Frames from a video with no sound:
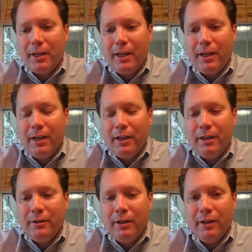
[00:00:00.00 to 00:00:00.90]

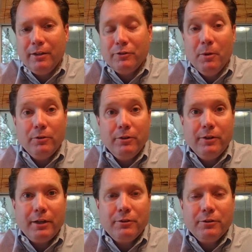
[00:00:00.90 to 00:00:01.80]
And smoke
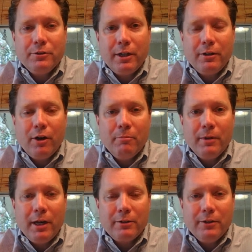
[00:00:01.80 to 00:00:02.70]
detectors and carbon
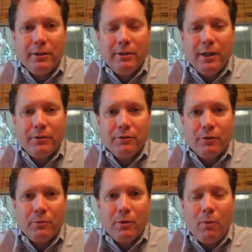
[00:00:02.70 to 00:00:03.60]
monoxide detectors
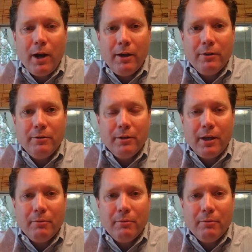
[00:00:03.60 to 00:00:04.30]
are required